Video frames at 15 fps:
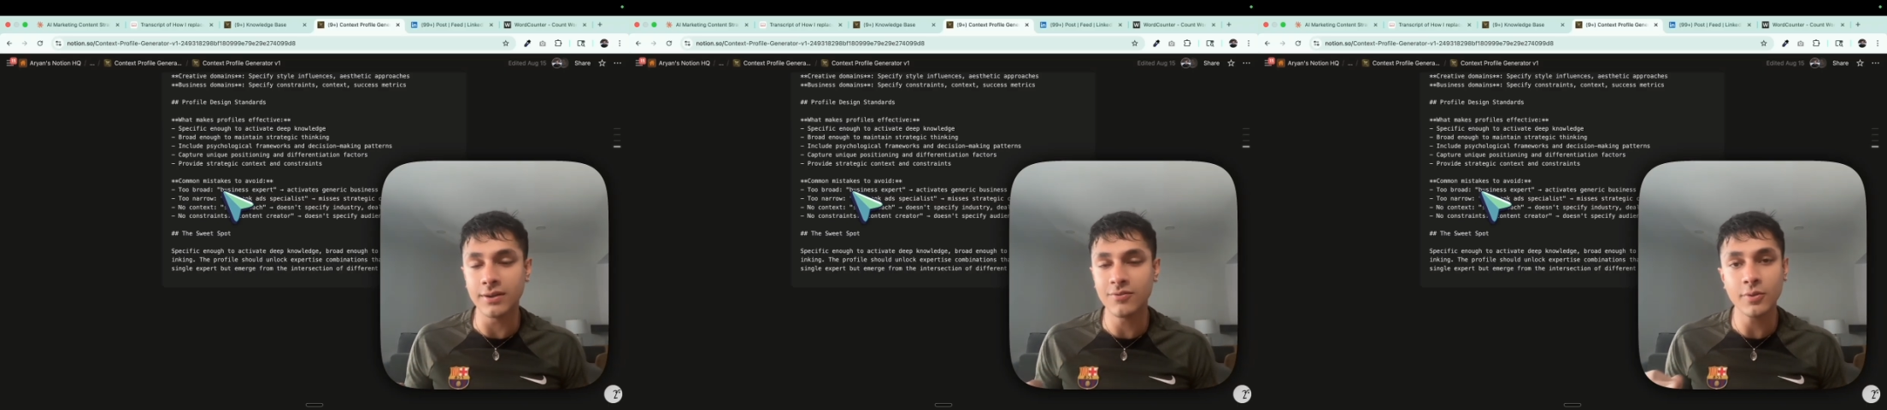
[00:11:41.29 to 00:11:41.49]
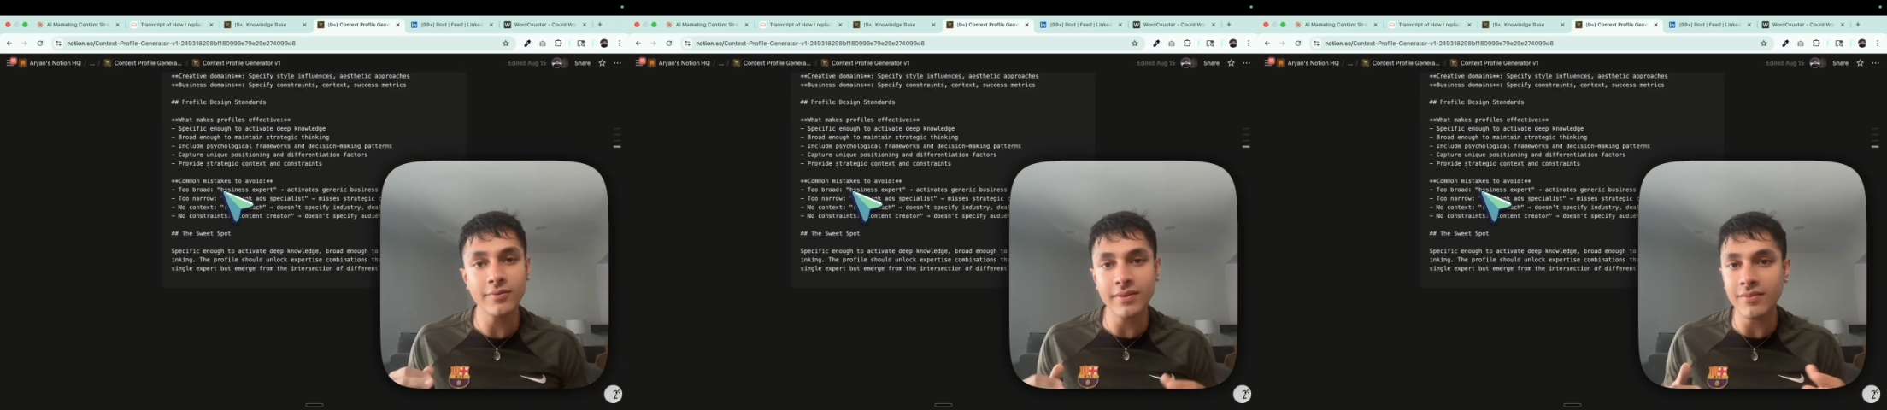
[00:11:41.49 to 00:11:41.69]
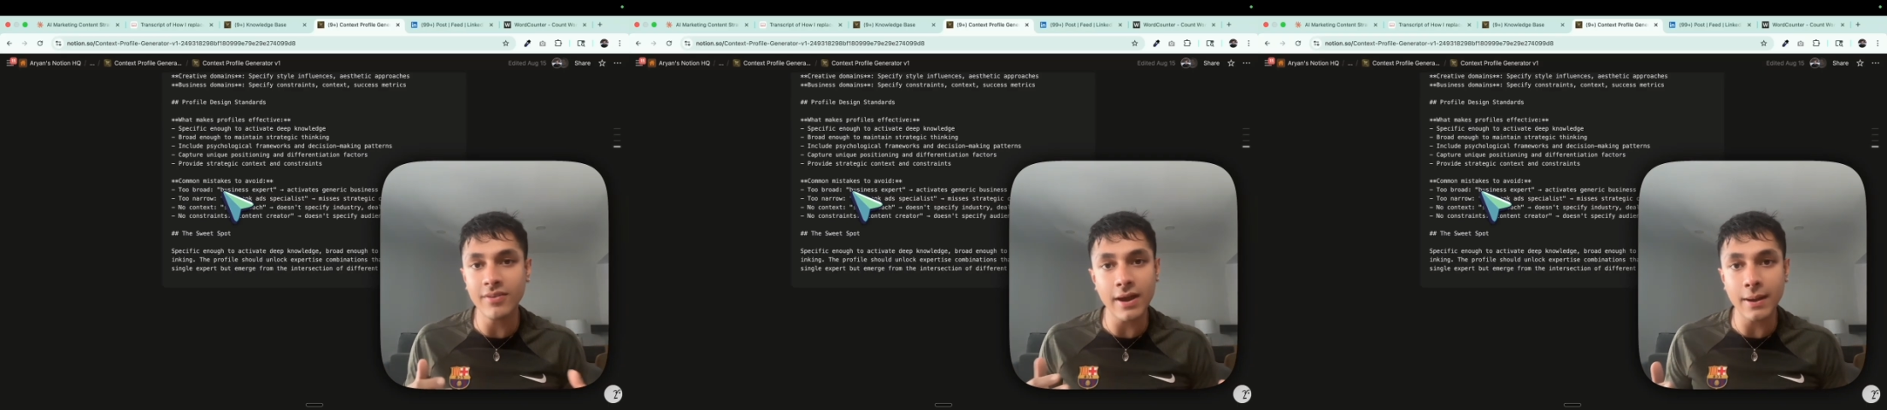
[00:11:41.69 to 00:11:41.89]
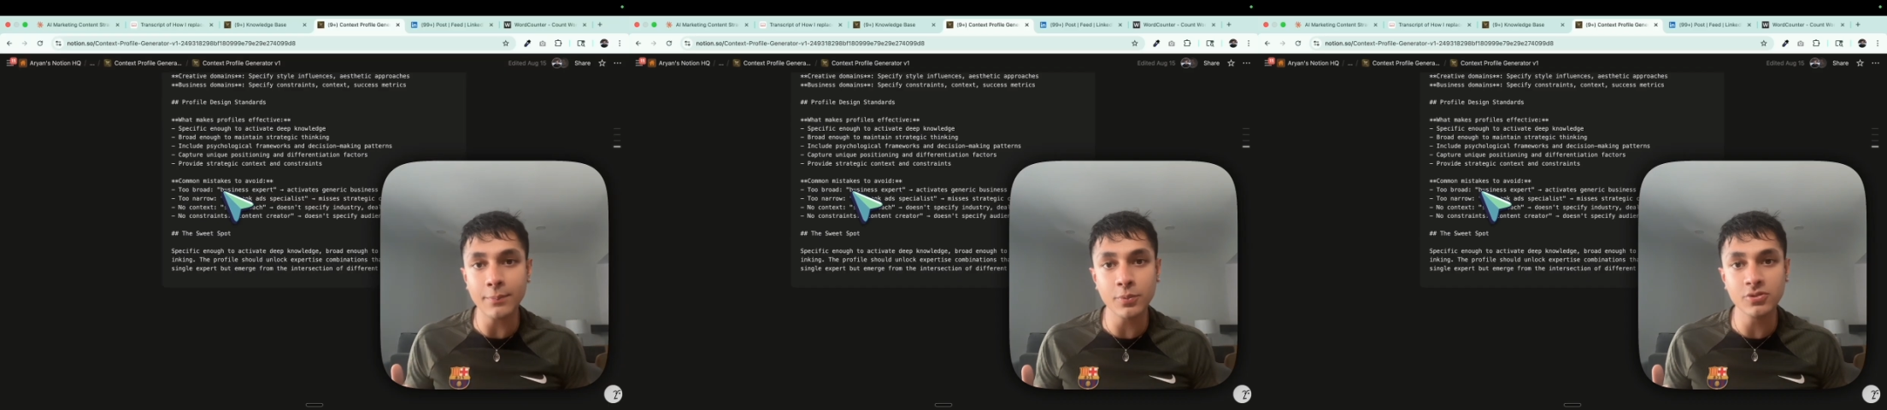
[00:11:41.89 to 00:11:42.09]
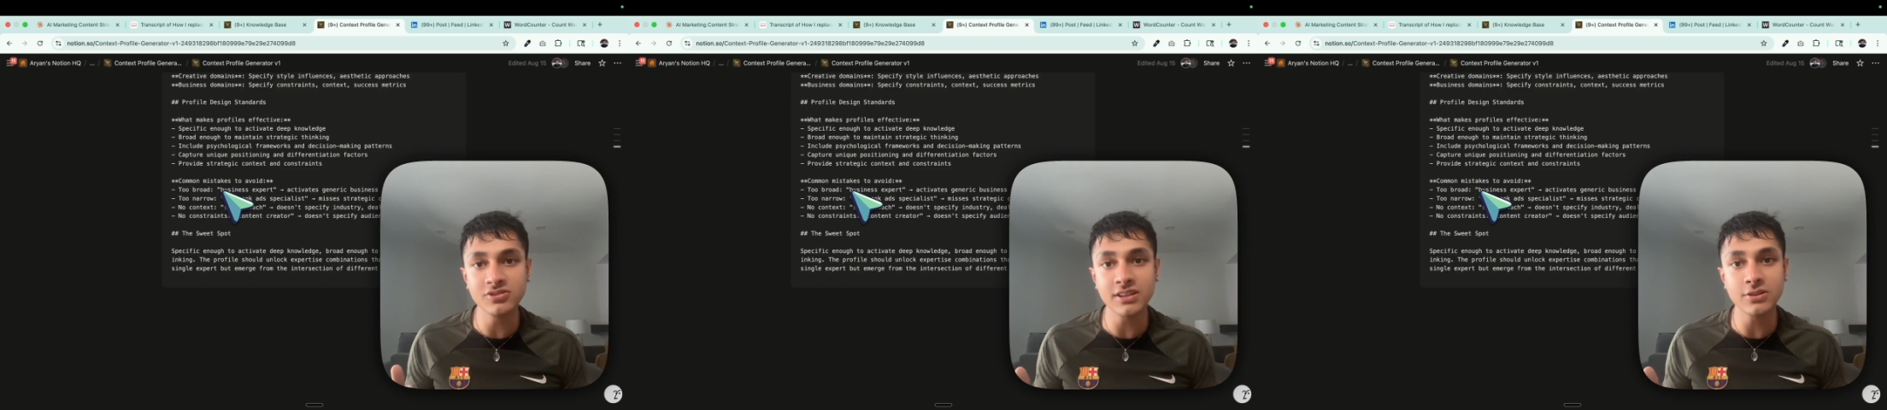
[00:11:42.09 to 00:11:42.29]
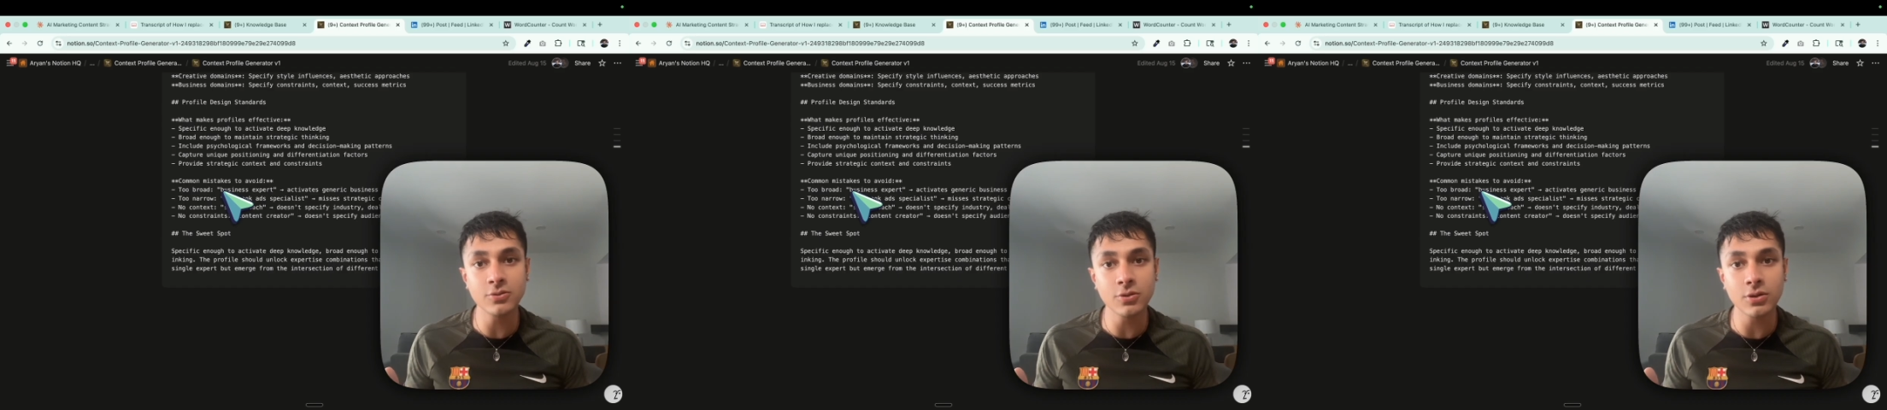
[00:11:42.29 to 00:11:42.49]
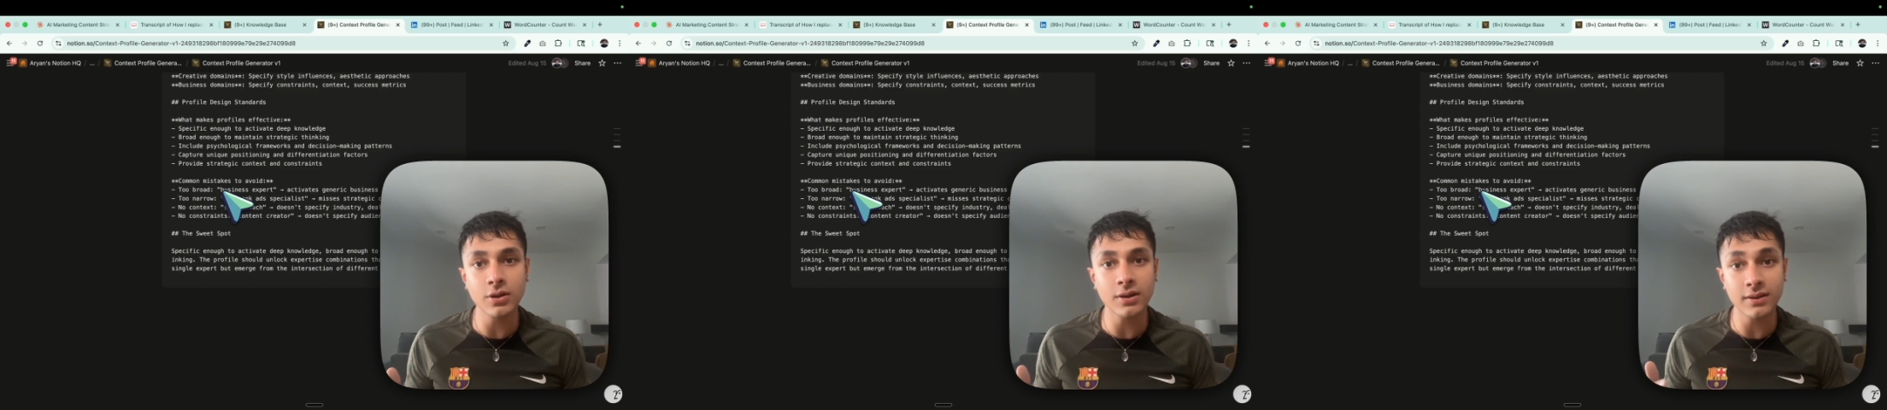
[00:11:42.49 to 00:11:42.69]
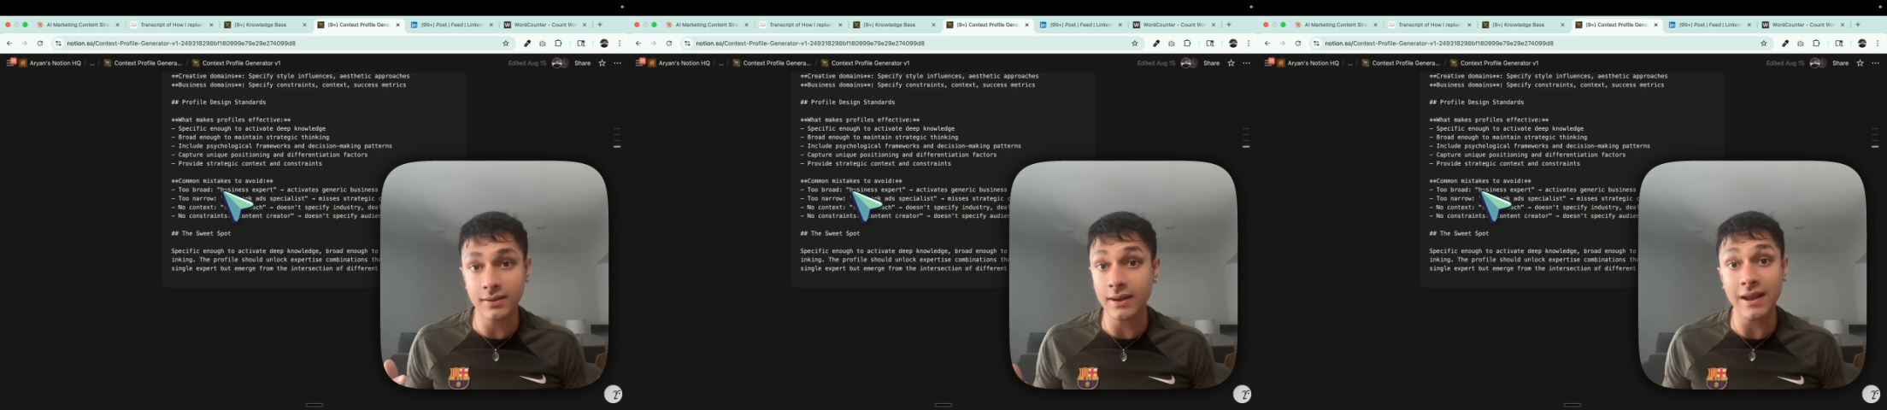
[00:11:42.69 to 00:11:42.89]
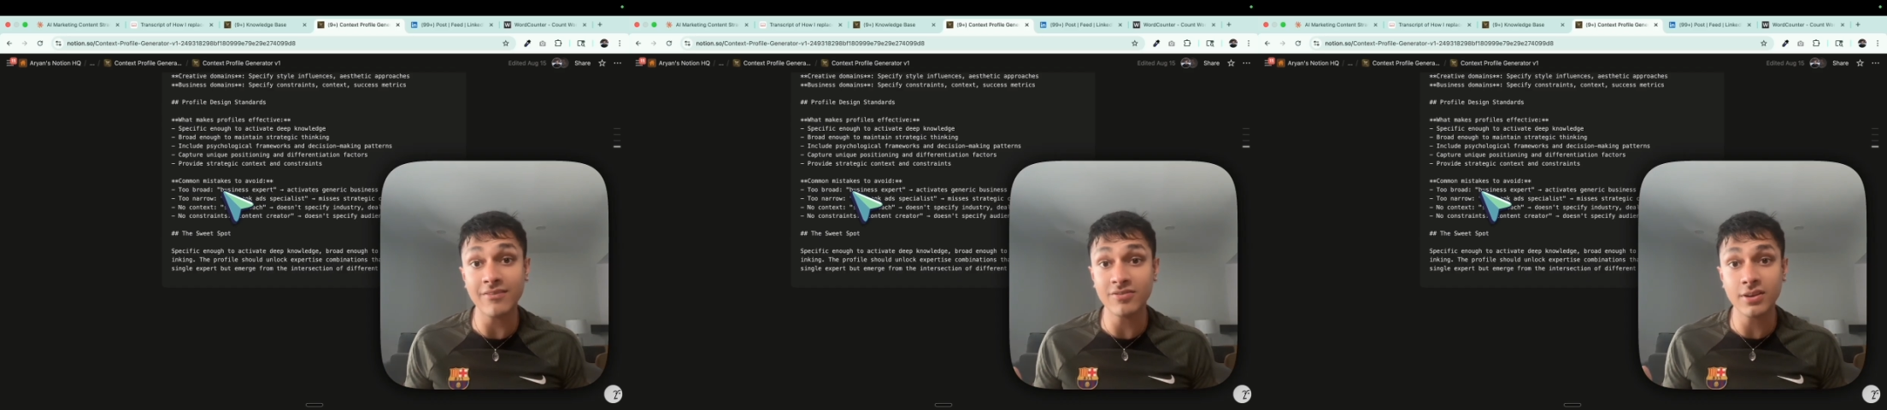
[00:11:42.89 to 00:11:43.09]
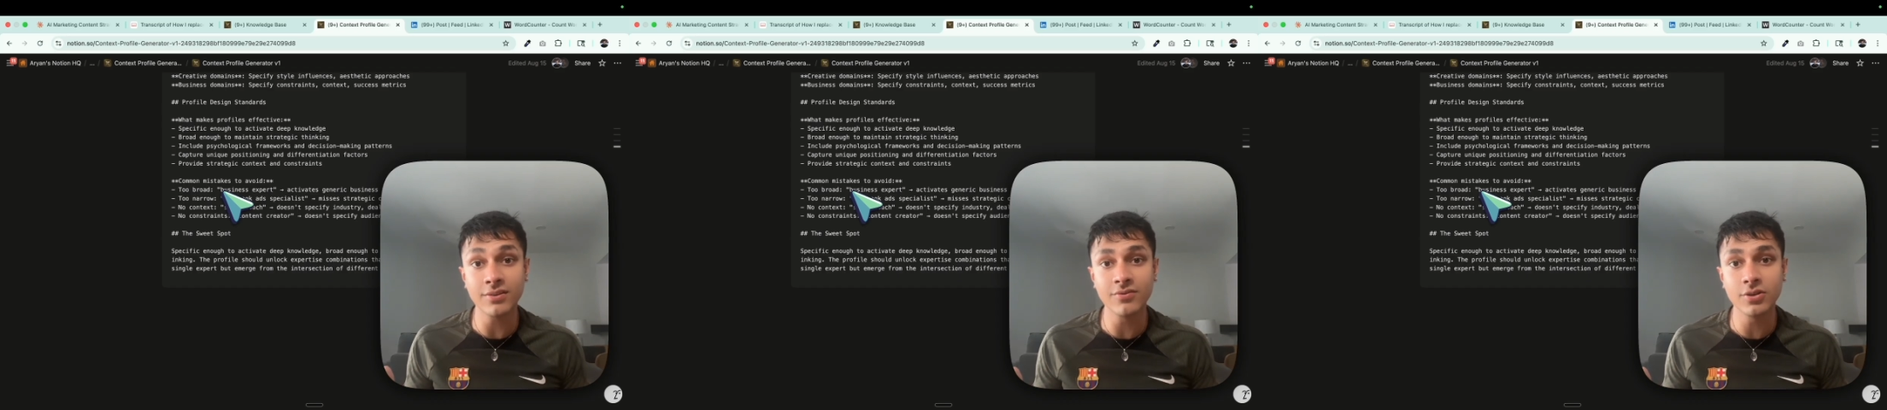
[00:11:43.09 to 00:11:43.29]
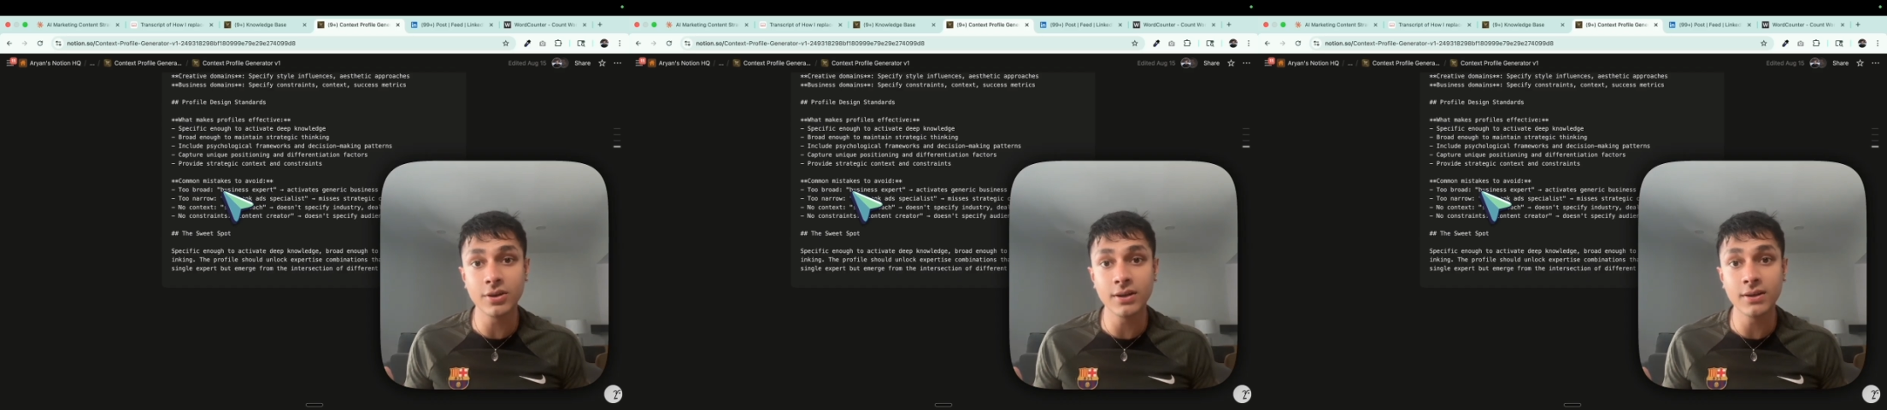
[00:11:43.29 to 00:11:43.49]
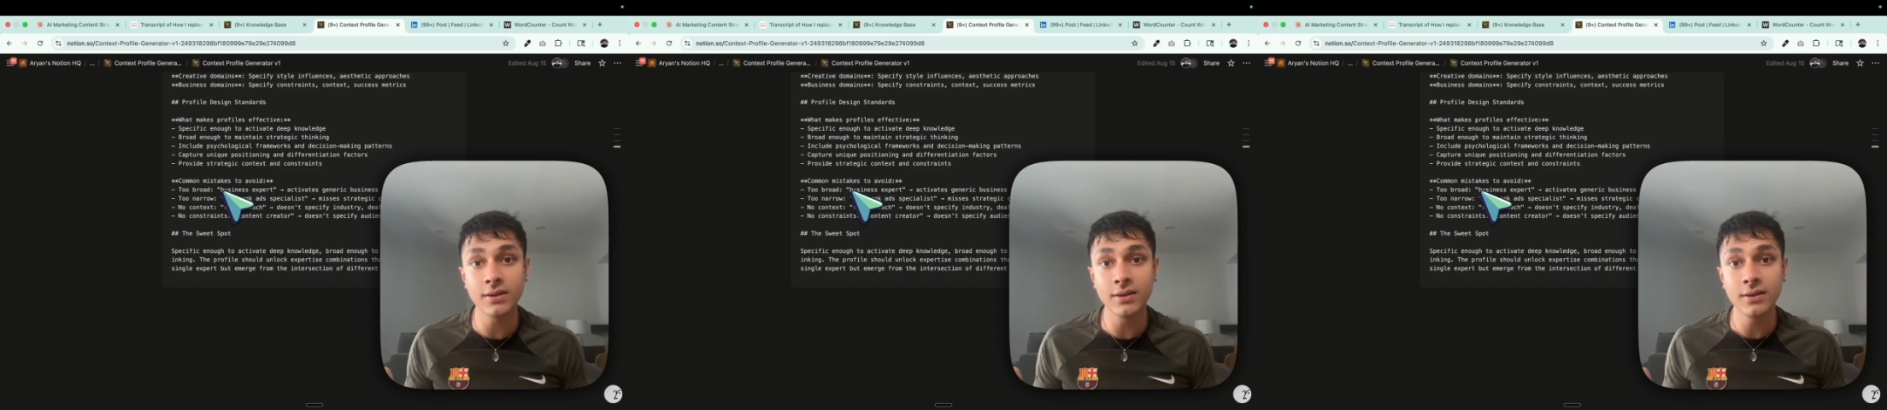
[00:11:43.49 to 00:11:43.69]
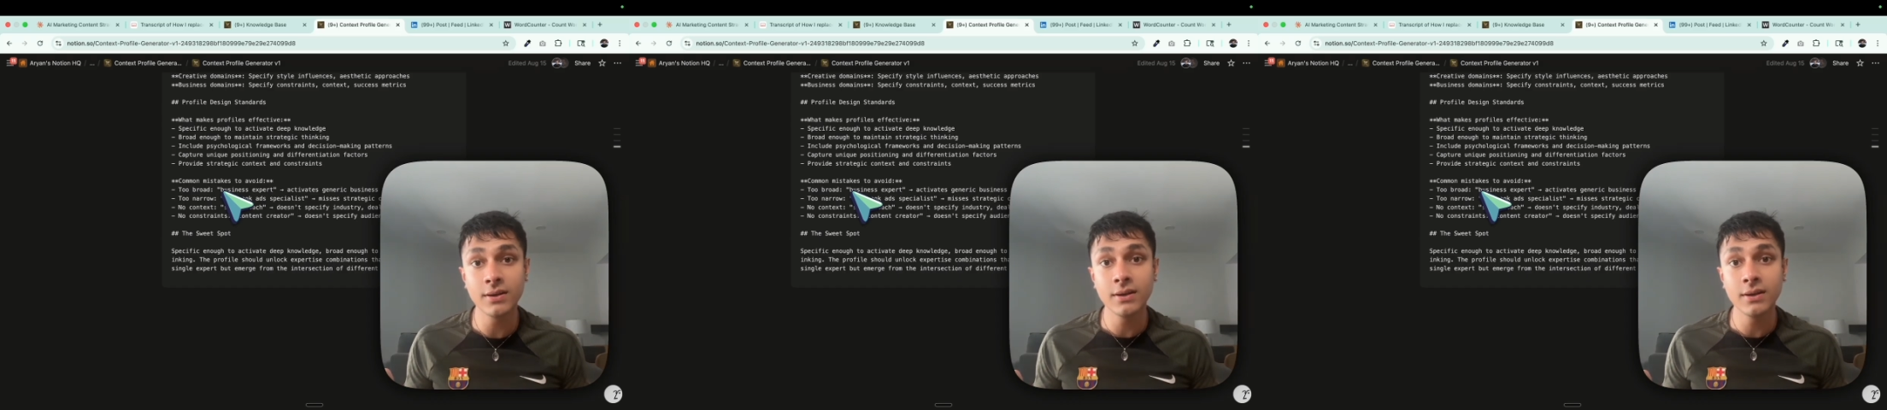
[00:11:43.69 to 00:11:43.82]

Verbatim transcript: If you have never had posts that do not have converted,